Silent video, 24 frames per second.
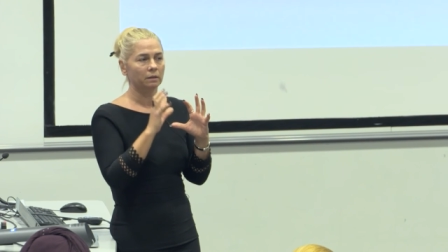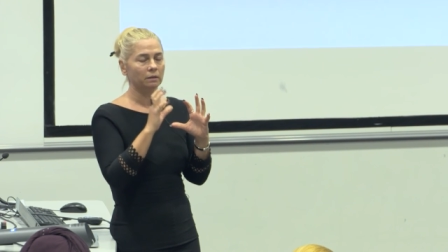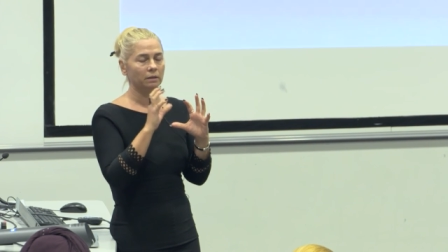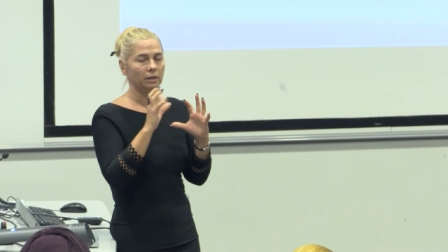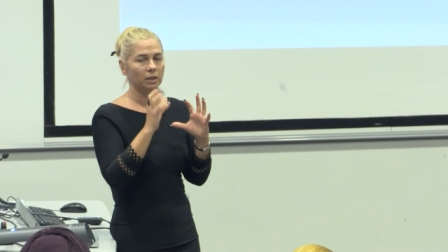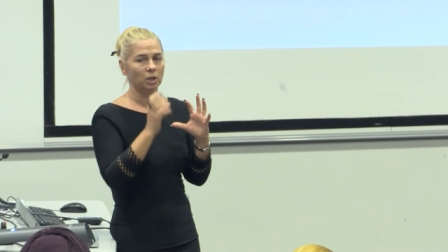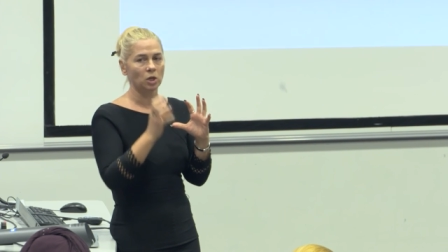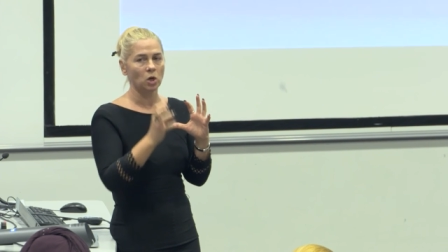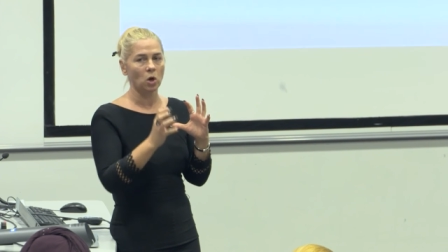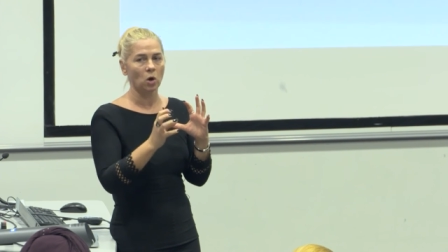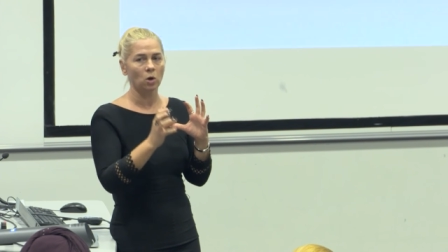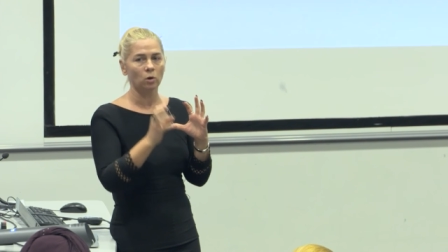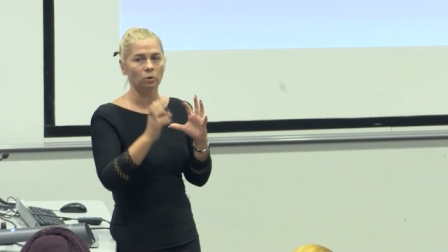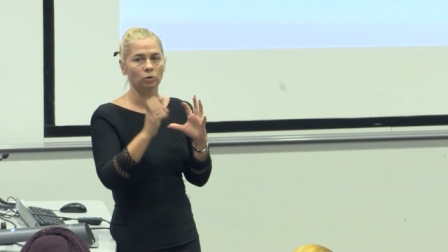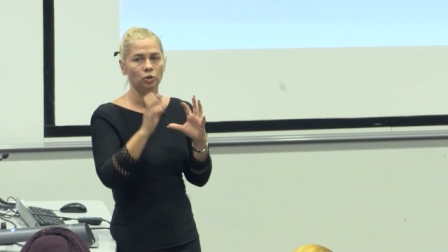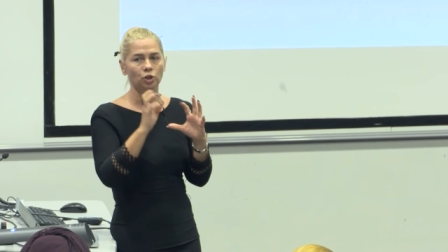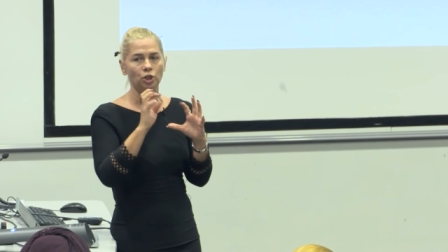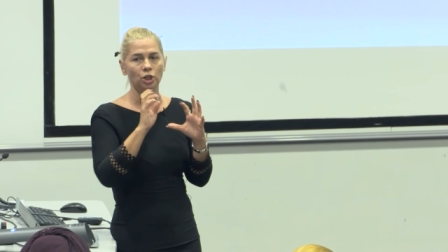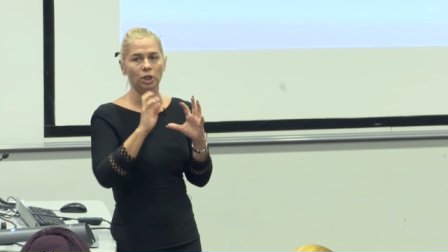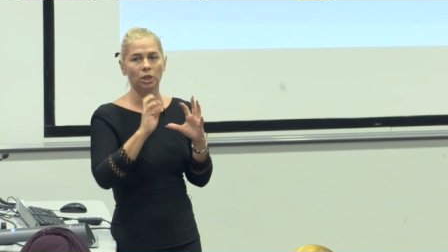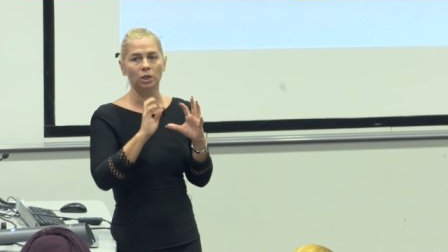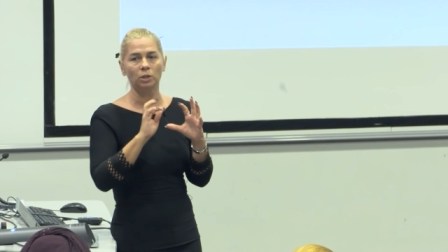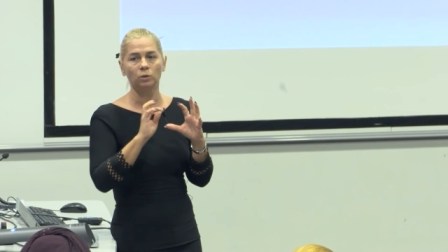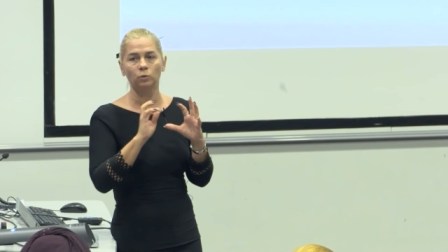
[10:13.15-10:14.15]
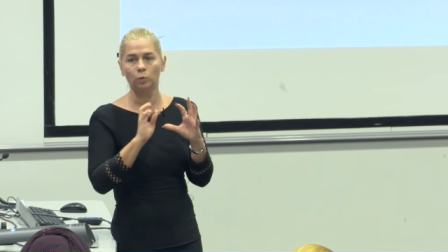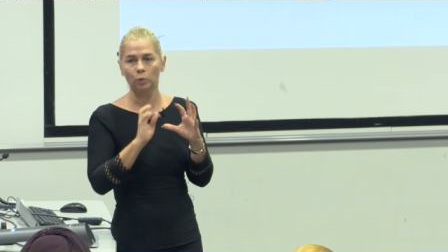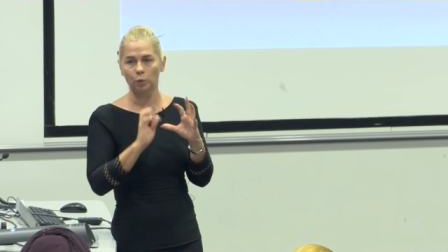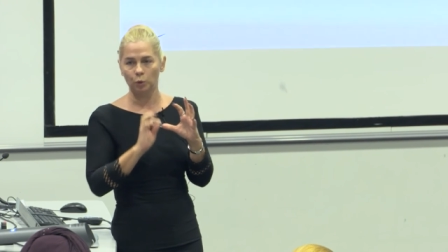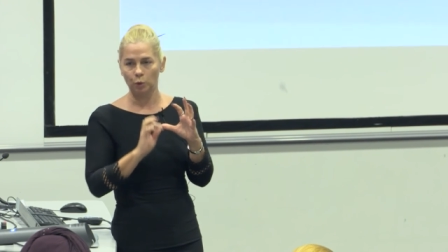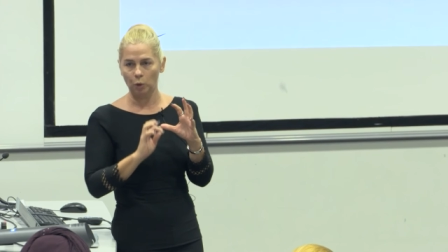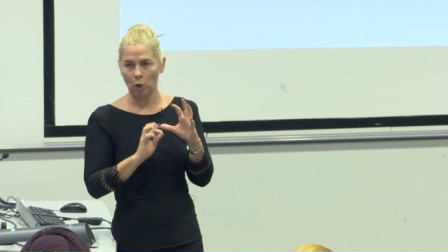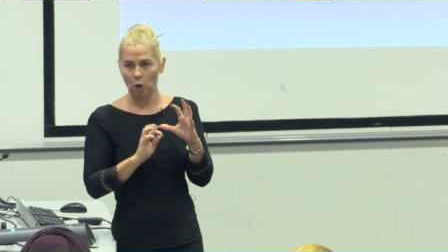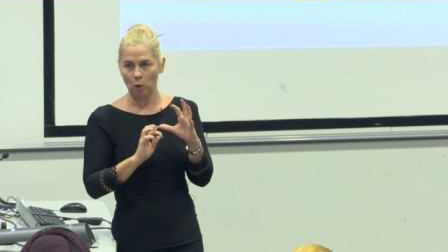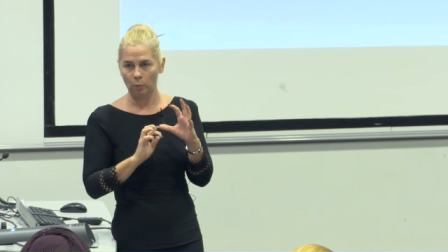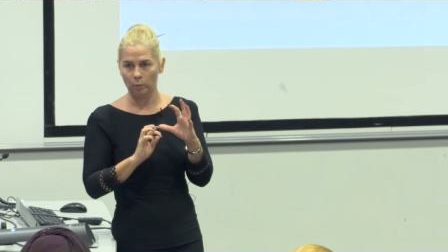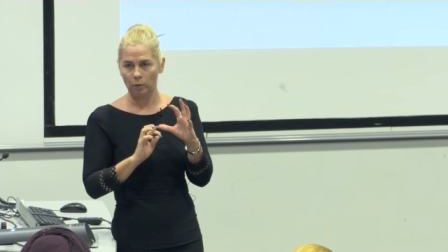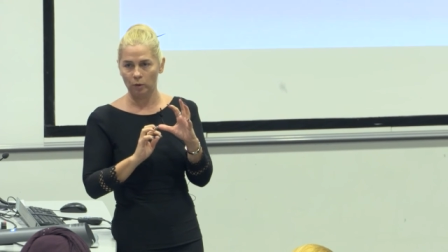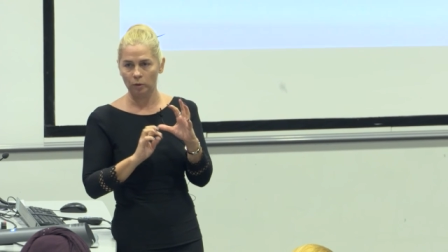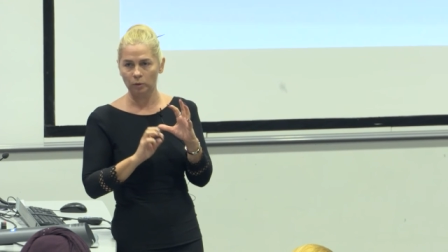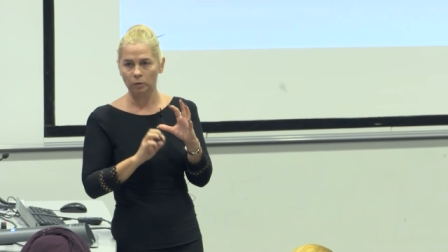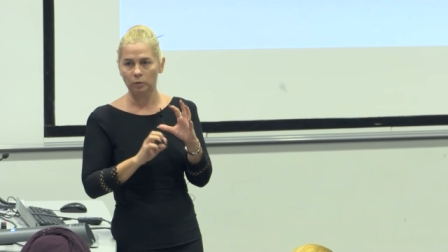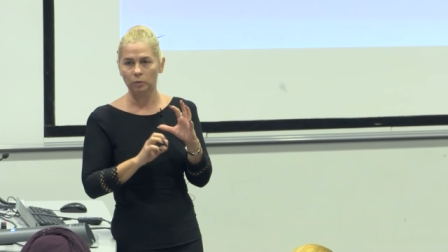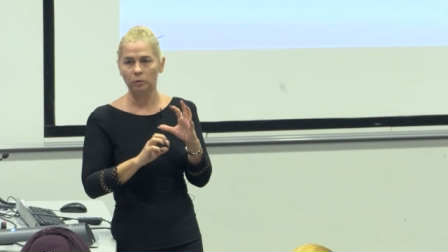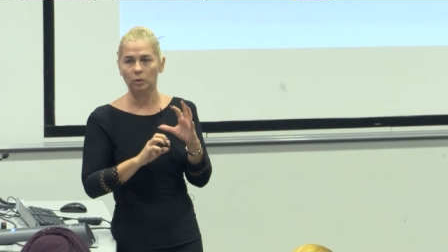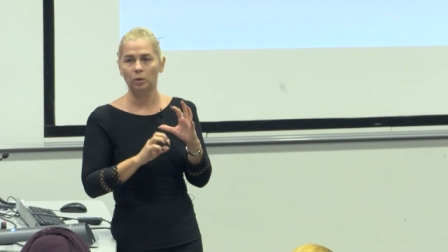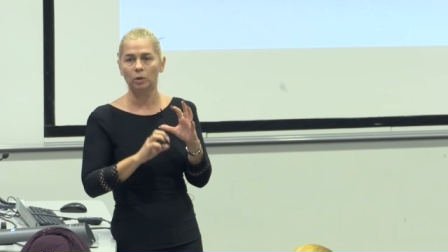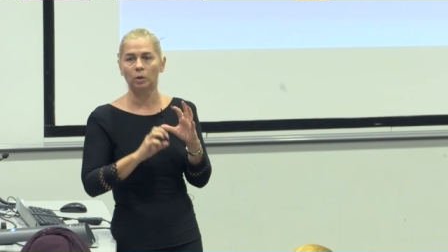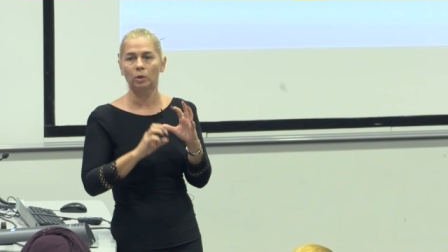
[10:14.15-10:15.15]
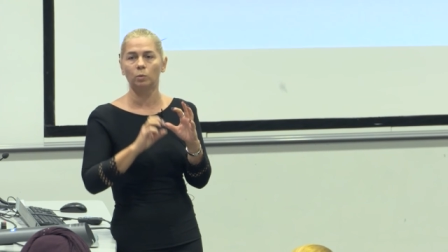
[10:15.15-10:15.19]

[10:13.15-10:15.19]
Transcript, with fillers: technology into a robot